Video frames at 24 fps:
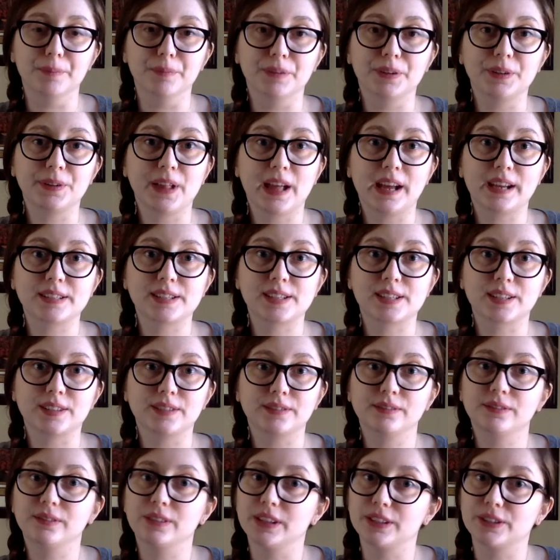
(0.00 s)
classic
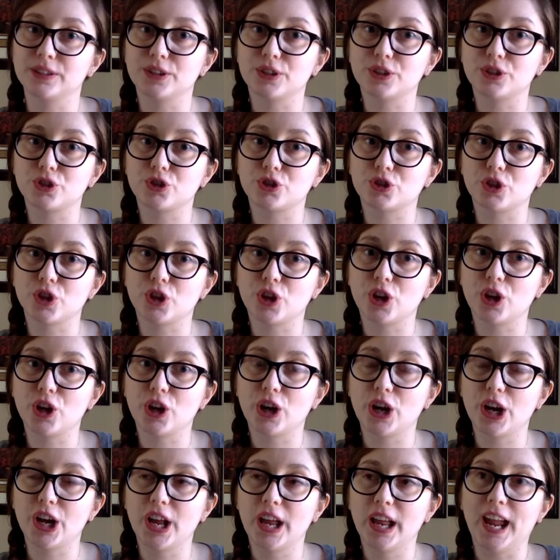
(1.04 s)

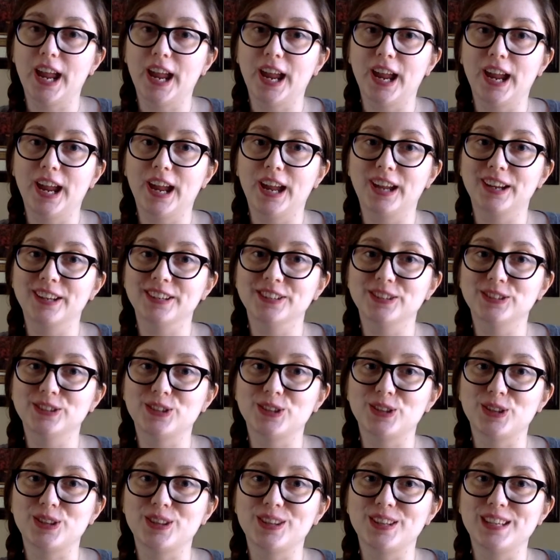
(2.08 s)
literature and
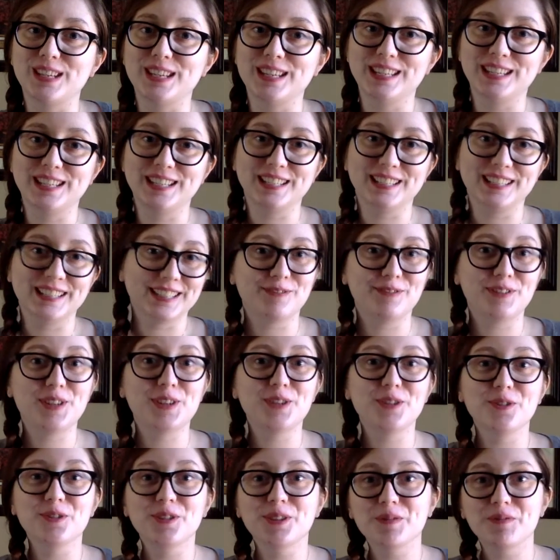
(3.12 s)
the
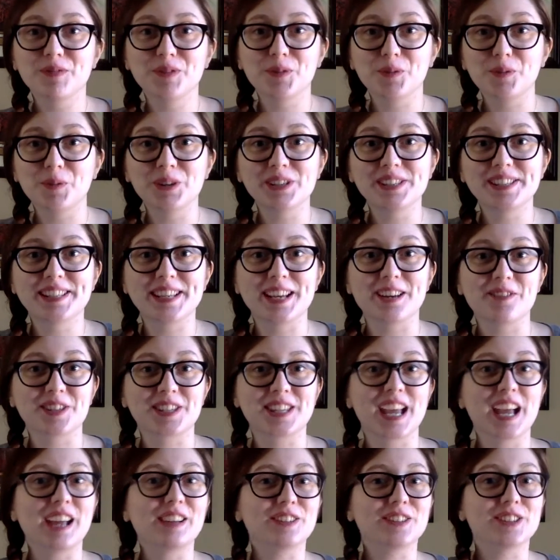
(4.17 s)
view of the woods
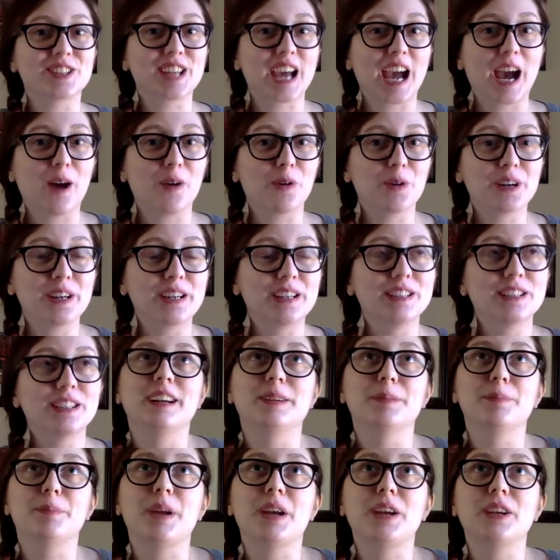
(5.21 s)
outside her tower.
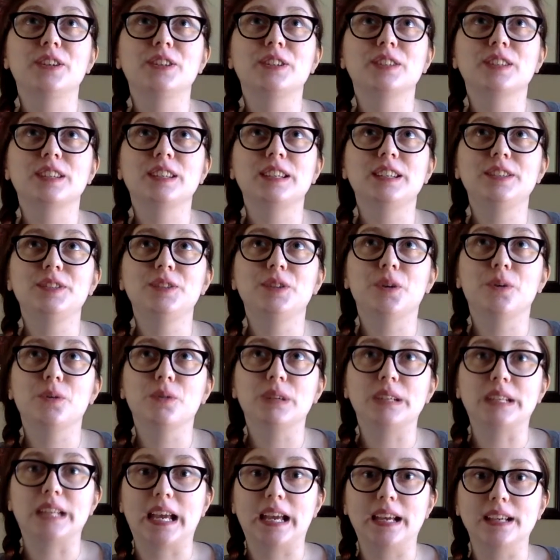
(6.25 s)
Apparently no
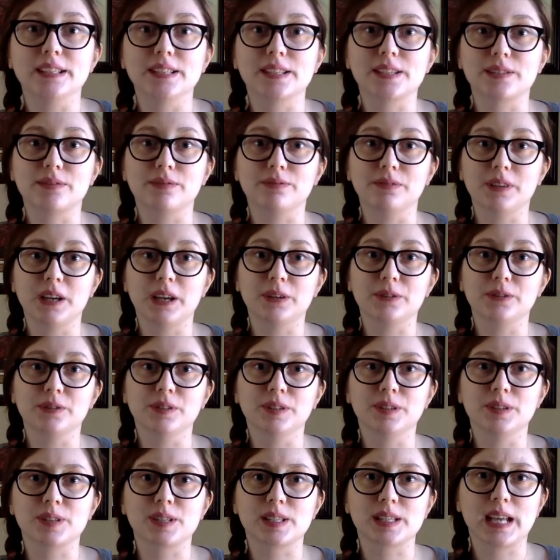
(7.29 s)
one has found
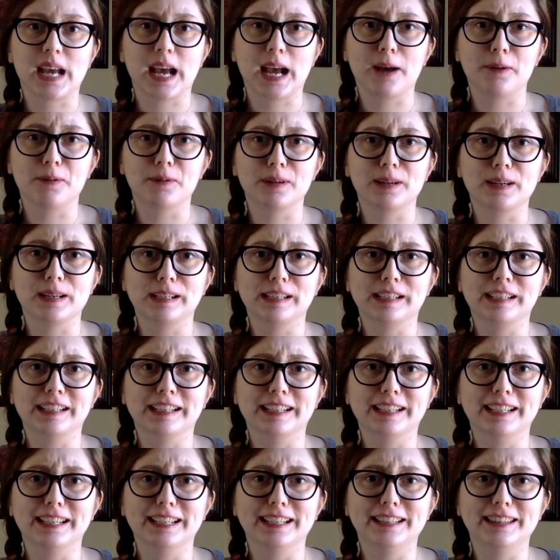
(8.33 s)
this tower
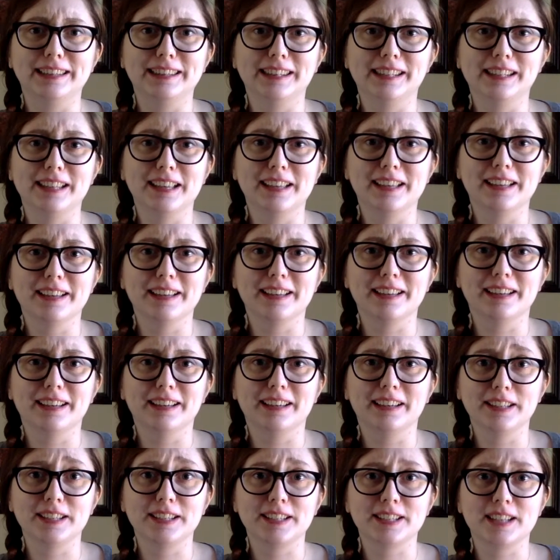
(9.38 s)
in
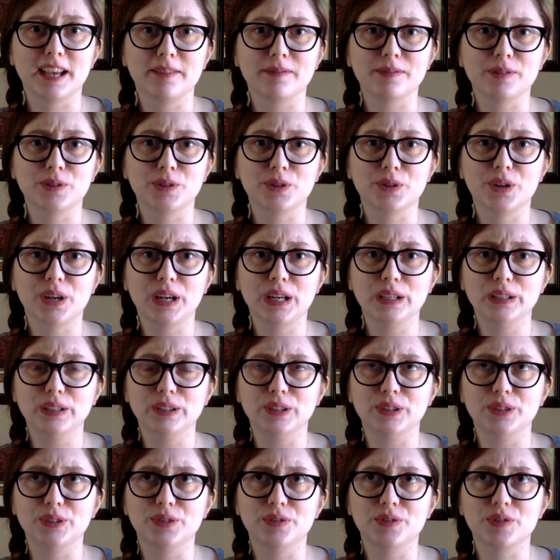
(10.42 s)
the 7 or 8
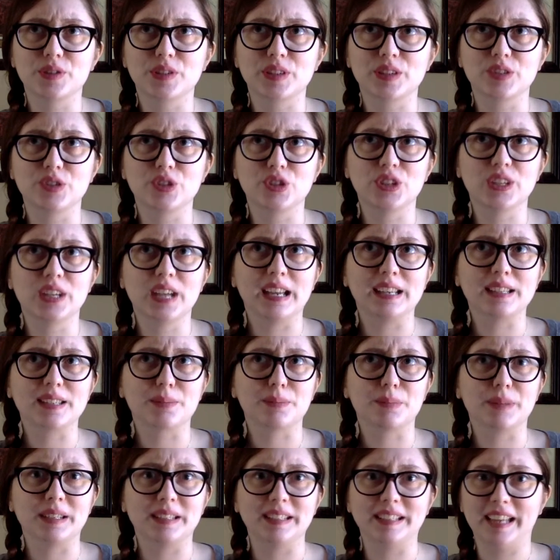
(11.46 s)
years that she has
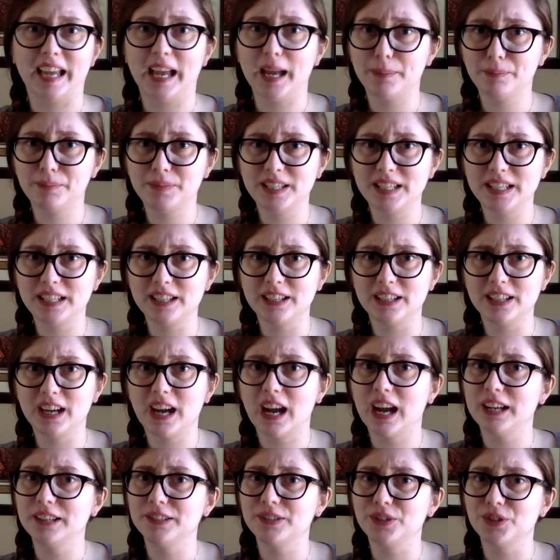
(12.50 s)
been kept here.
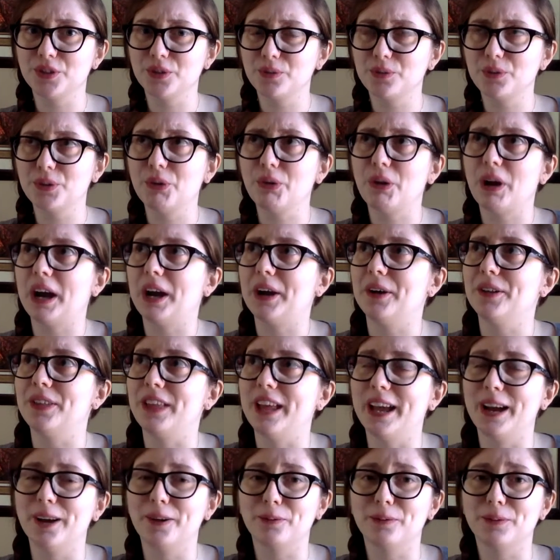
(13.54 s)
I don't know how
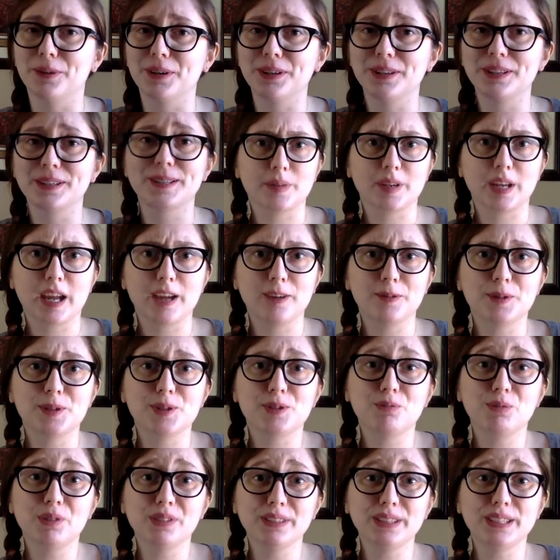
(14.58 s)
that works. I was
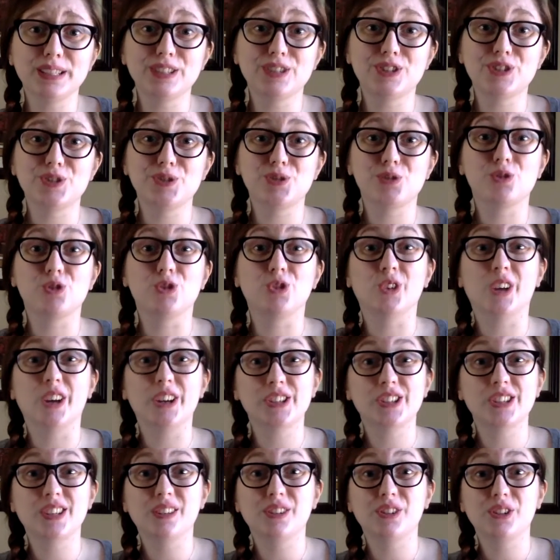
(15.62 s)
willing to
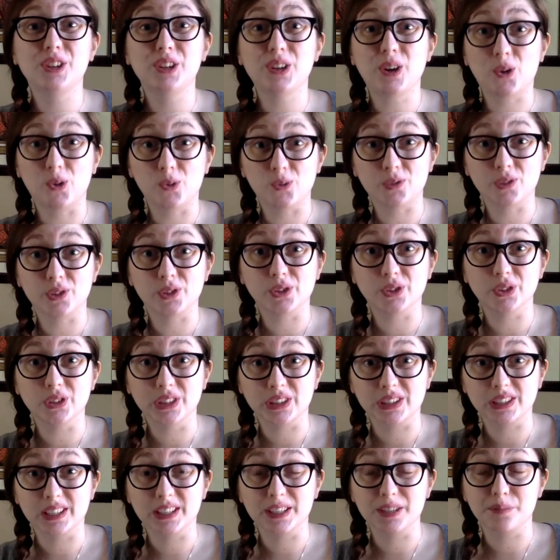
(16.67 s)
grudgingly
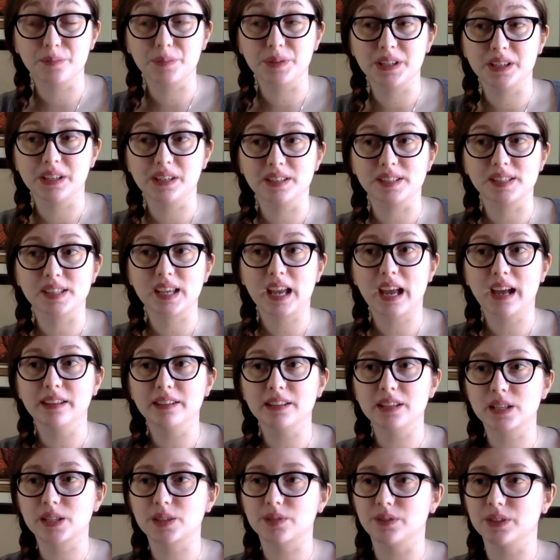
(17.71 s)
overlook it because
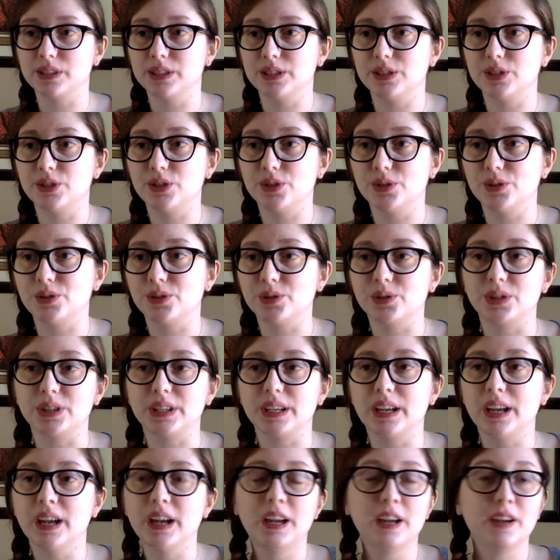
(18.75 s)
Alex Flynn is usually
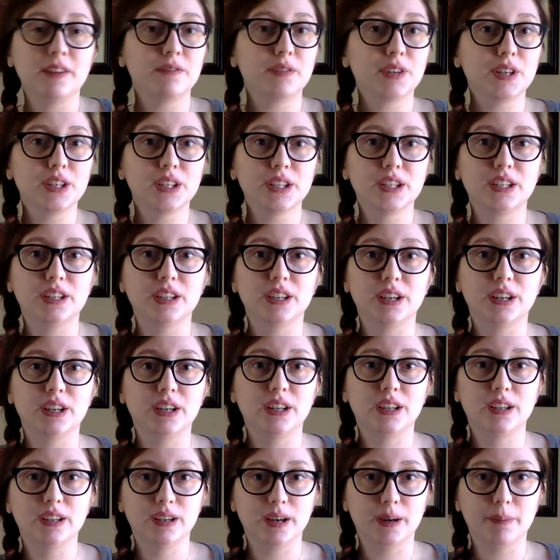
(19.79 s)
very
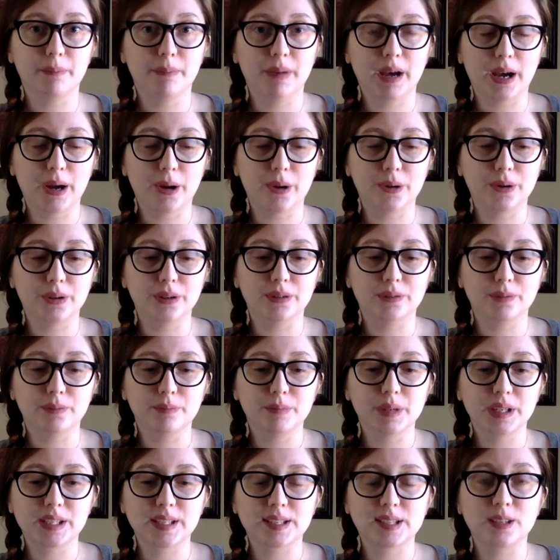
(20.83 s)
good about
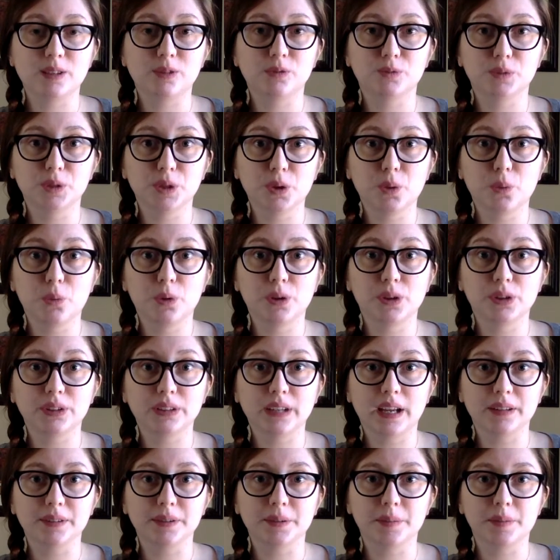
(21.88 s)
mixing real-world
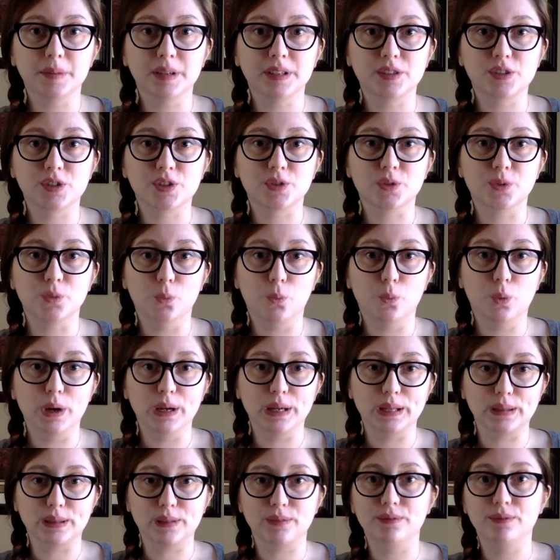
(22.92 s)
elements with
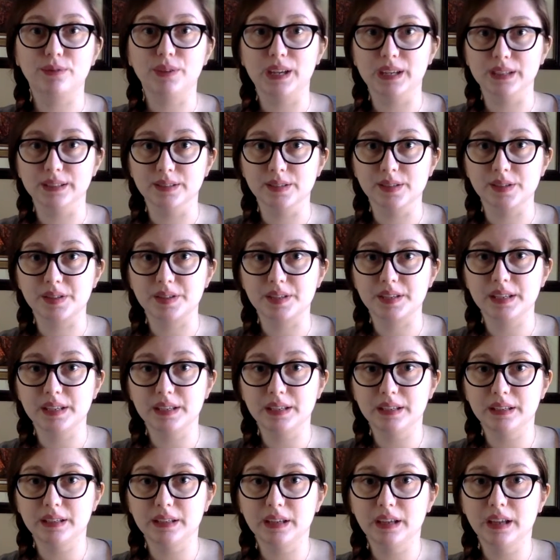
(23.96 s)
fantasy,
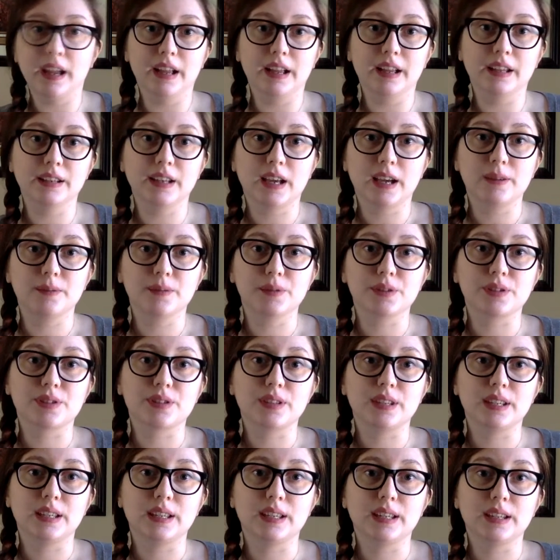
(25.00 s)
and I was
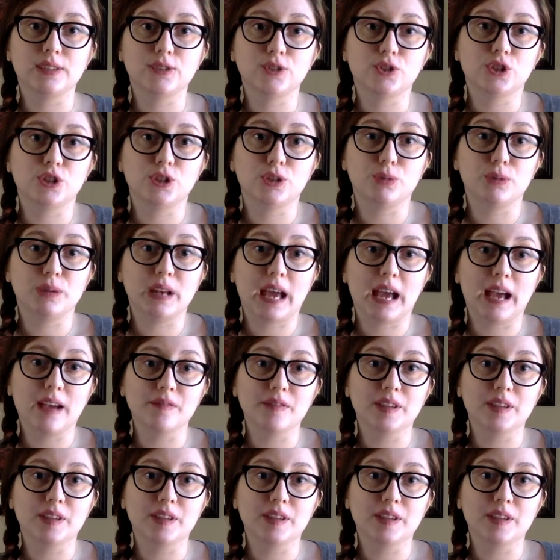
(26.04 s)
thinking she would have